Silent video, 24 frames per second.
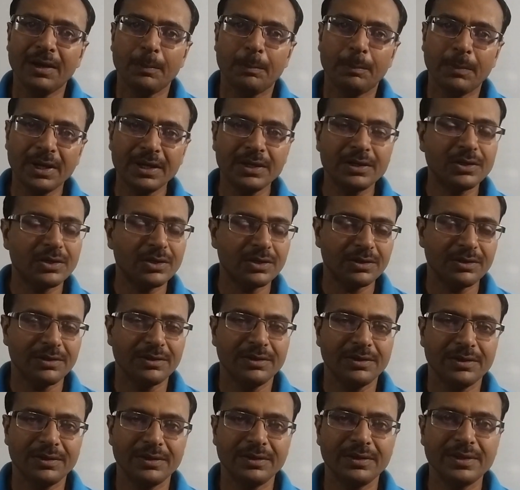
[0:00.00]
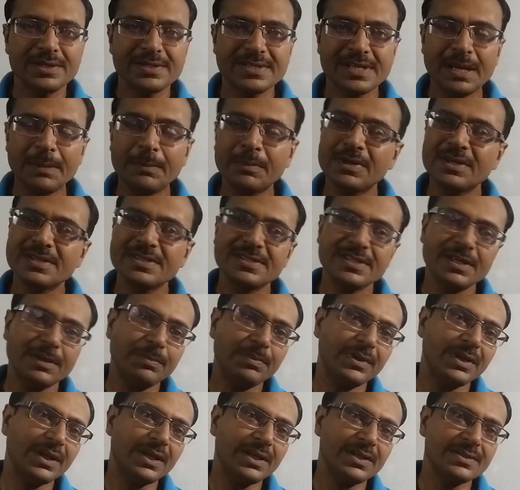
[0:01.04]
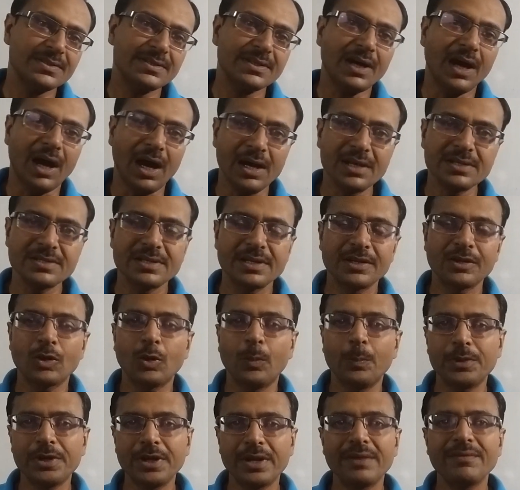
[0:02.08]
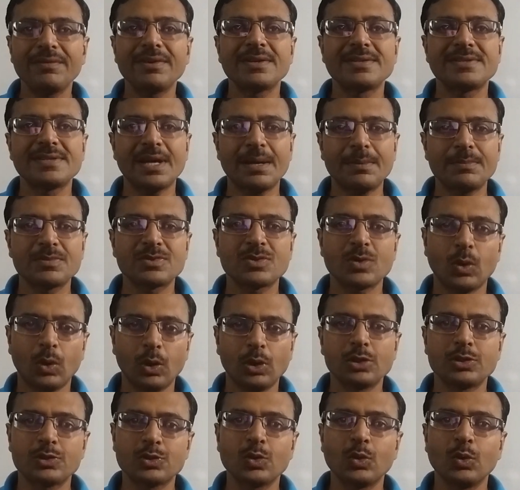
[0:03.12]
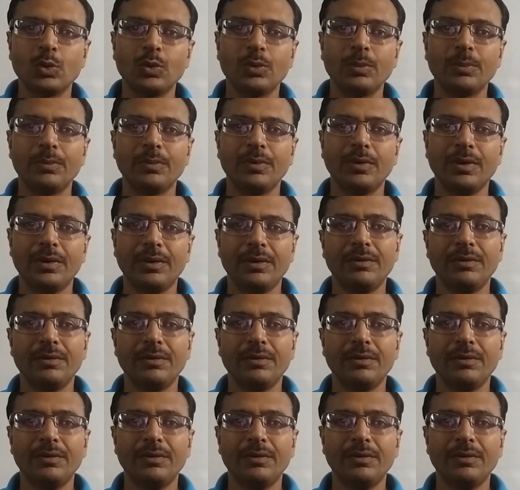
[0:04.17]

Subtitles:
but the same concept is asked in competitive exams also,